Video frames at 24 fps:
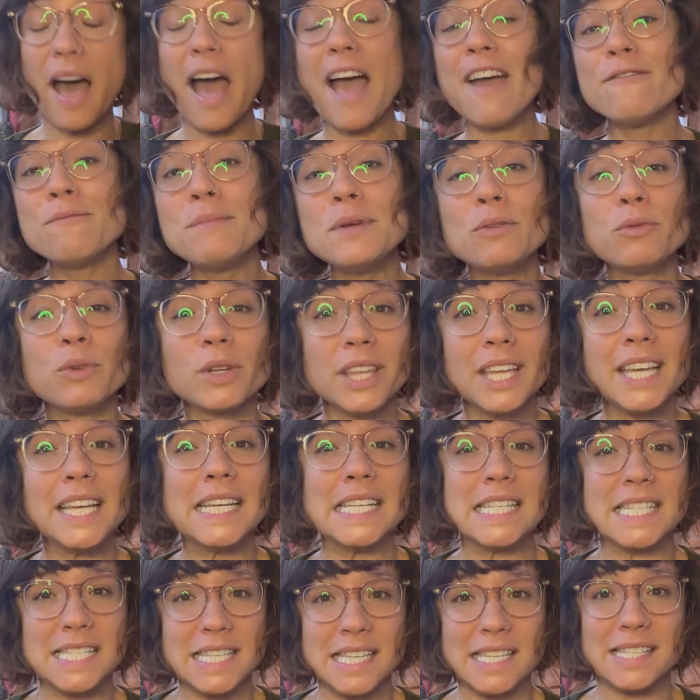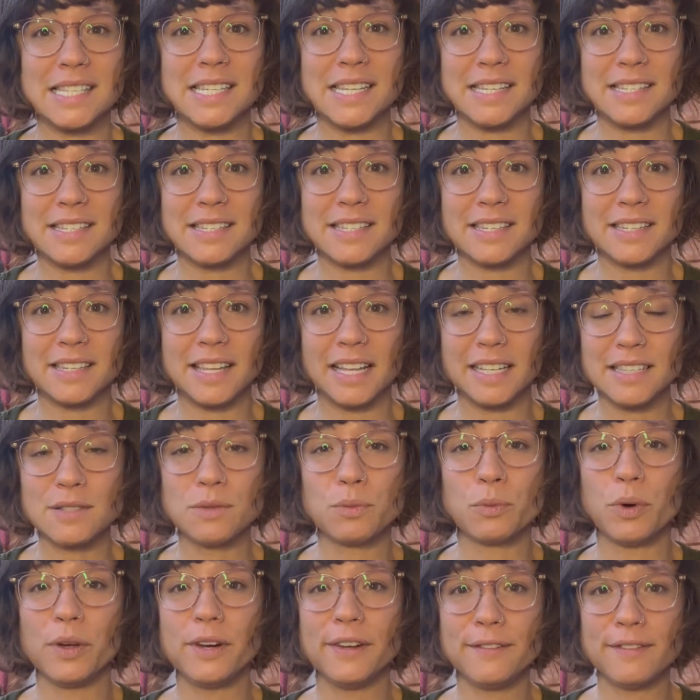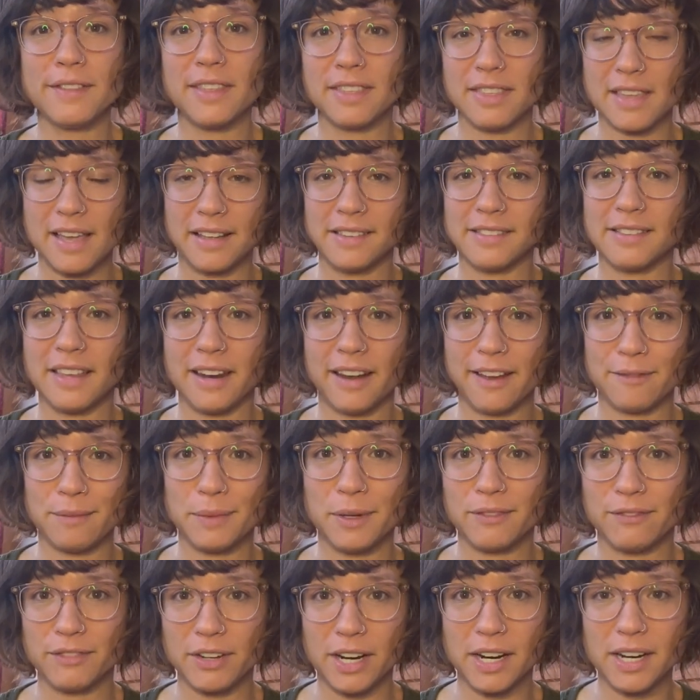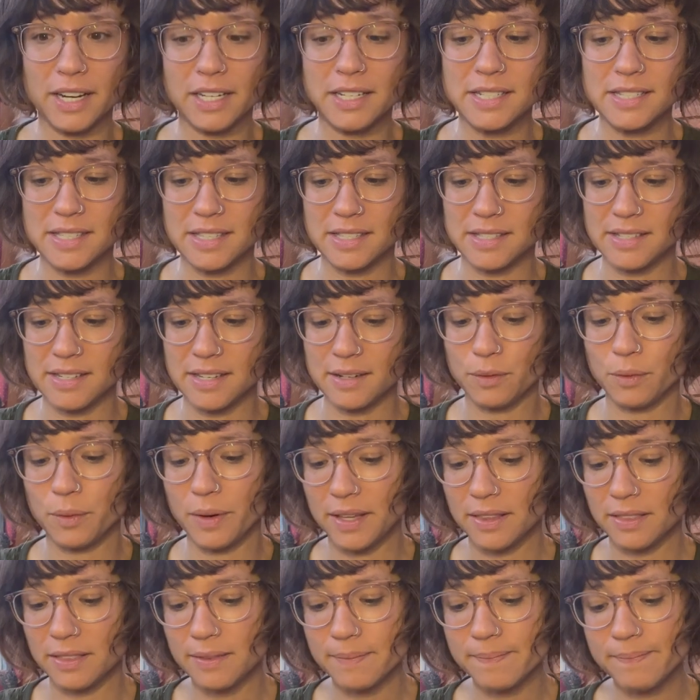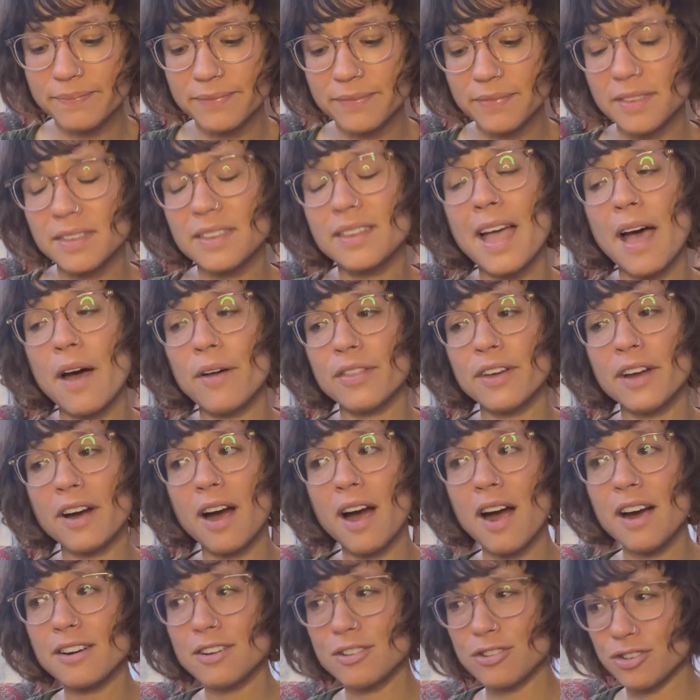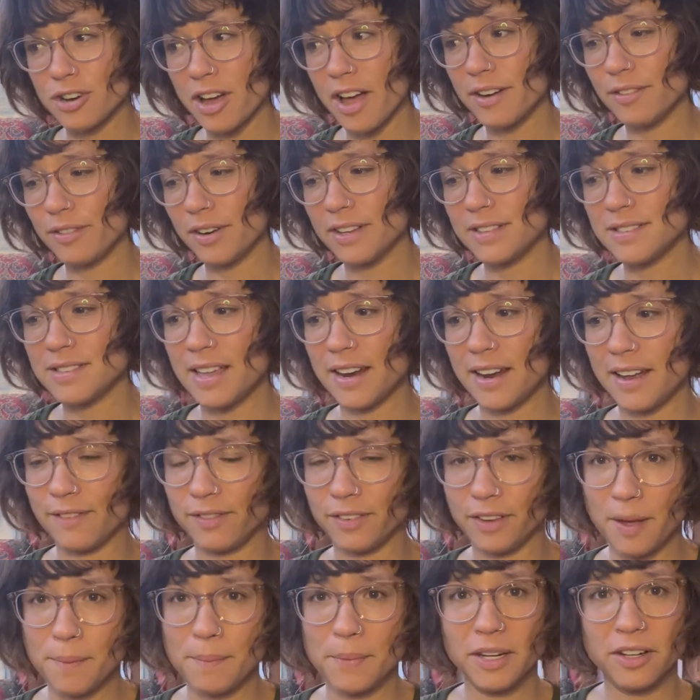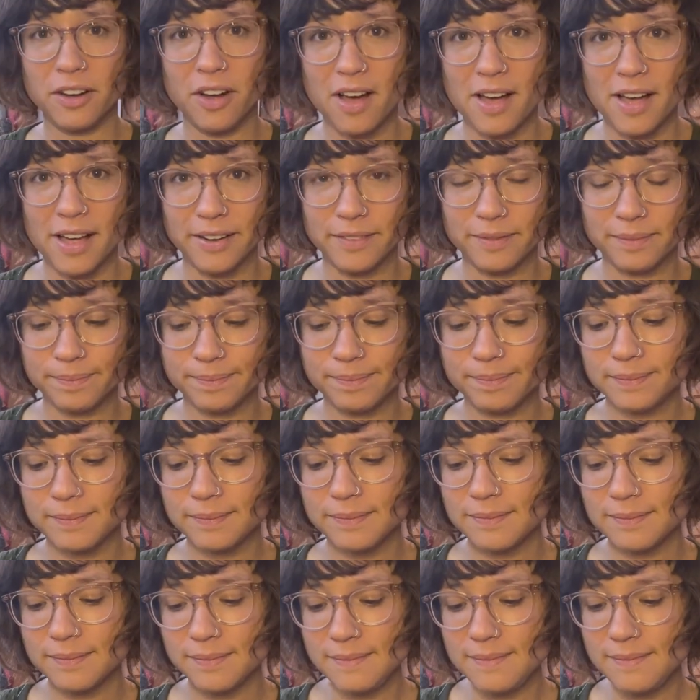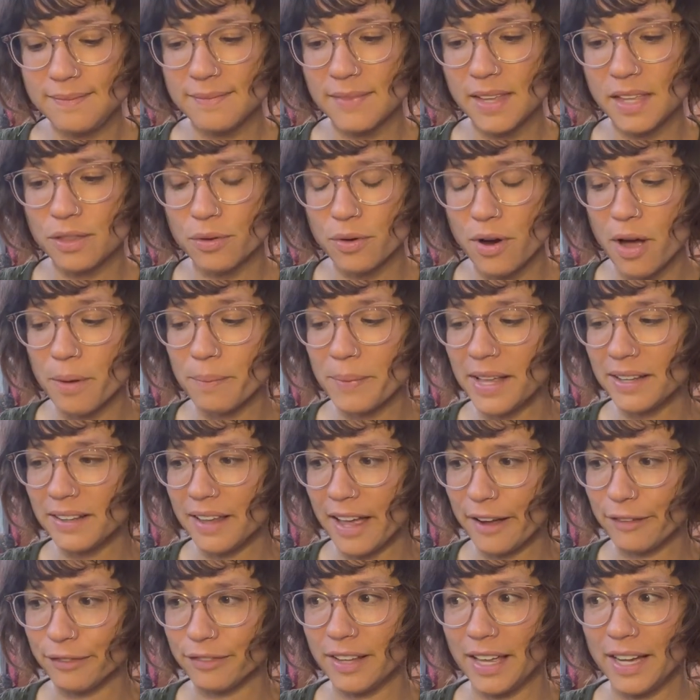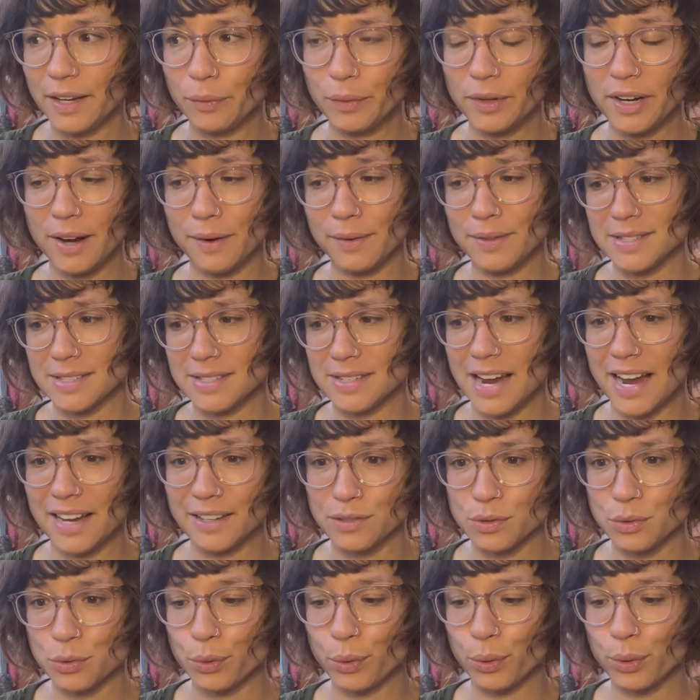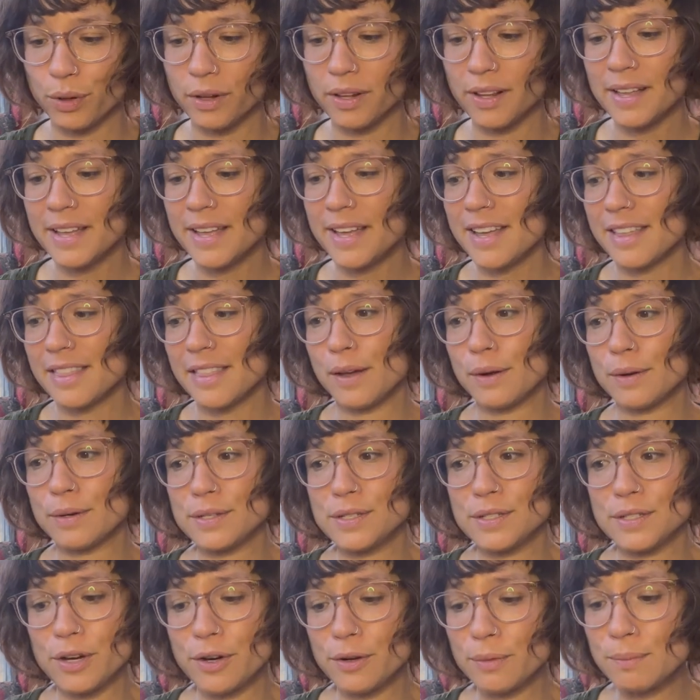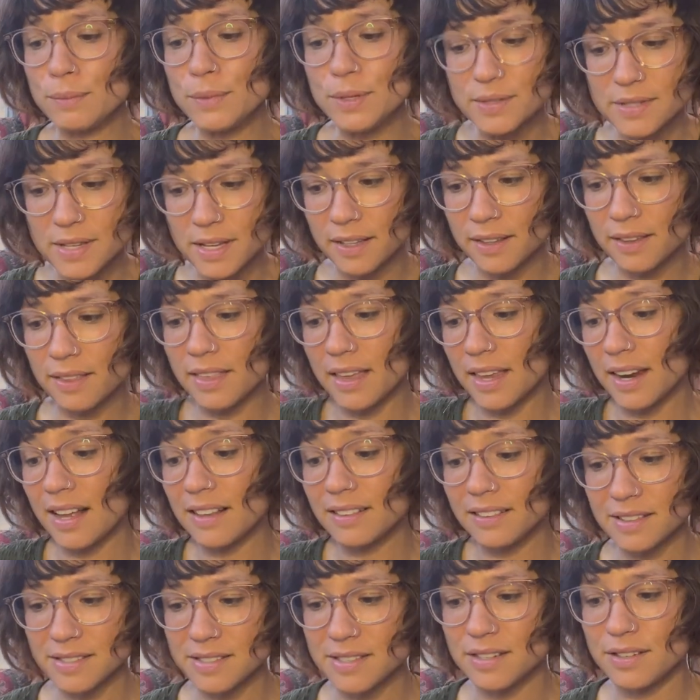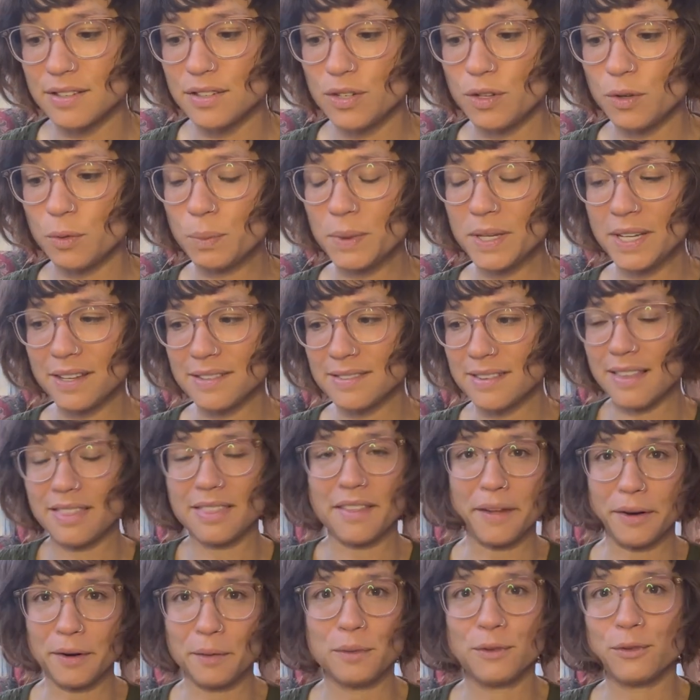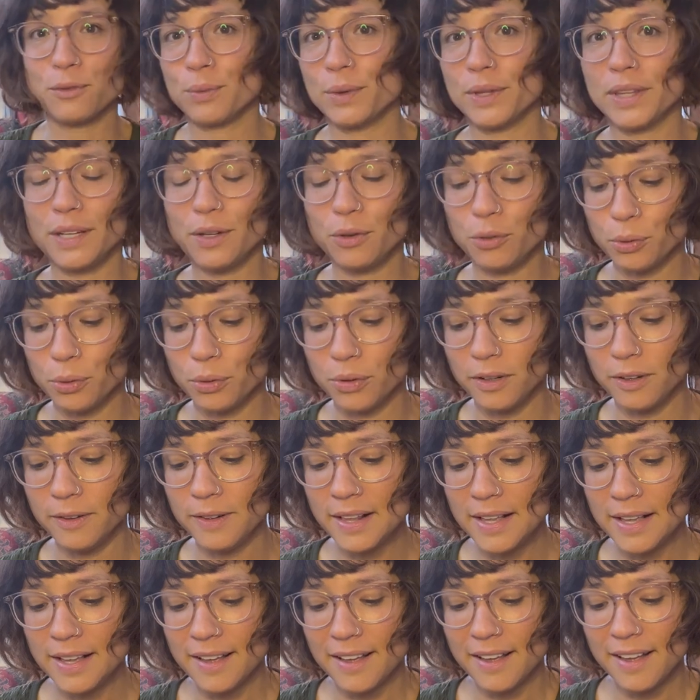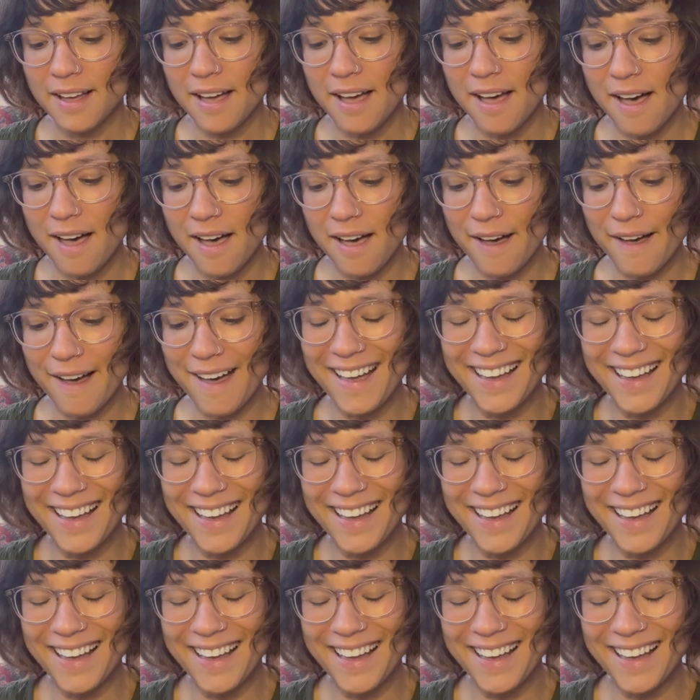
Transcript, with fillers: I've been really consistent that's one of the things that I've been very consistent with now there are genres that have come and gone throughout my life like when I was in high school there was certain music that I listened to because I thought it was really cool uh,